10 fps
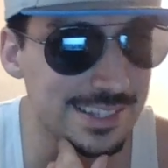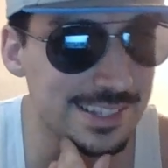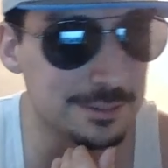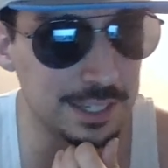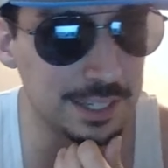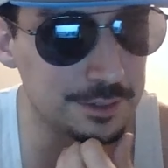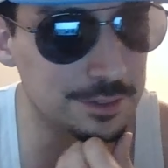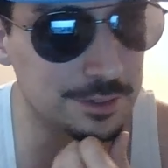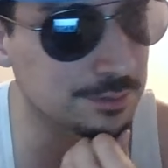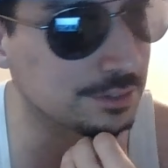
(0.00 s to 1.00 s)
somebody
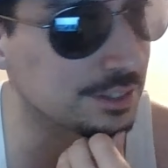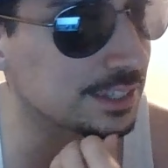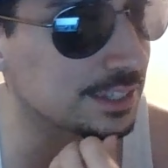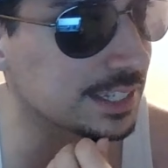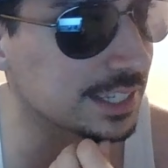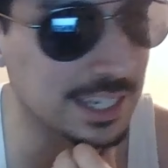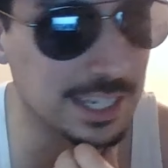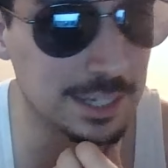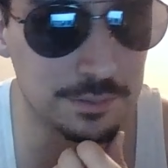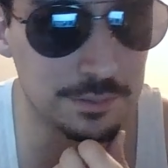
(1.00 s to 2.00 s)
who's really a
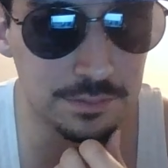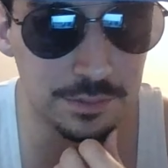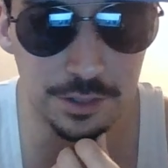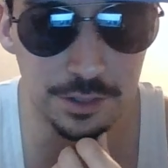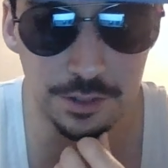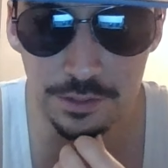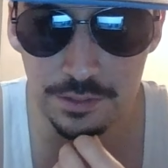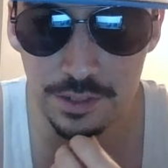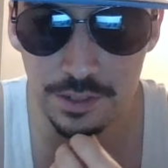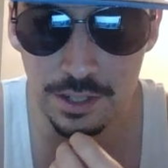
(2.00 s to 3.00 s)
game,
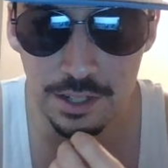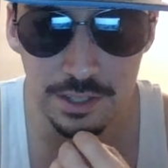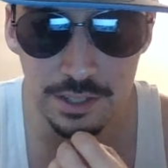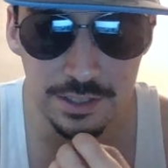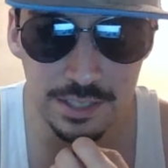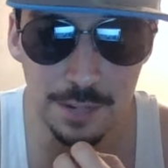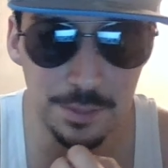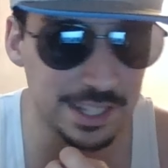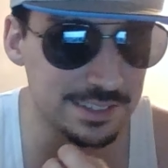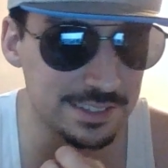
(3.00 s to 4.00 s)
it's got to be
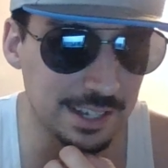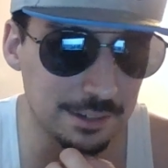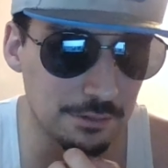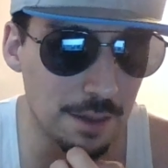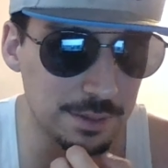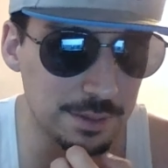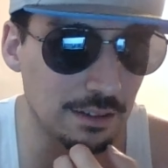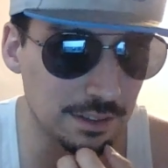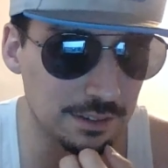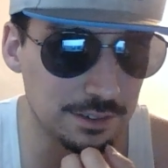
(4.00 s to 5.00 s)
against like a Robbie
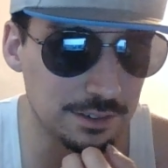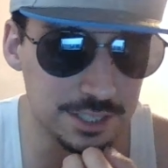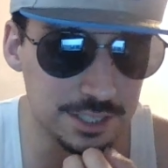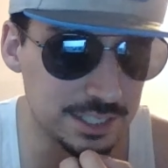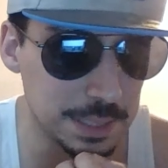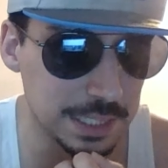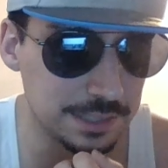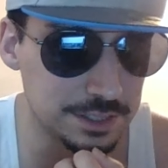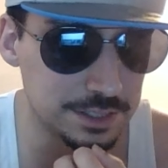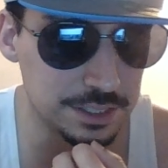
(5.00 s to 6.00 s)
Lawler who just
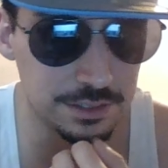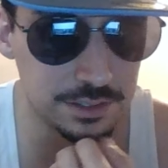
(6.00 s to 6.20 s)
dismantles you.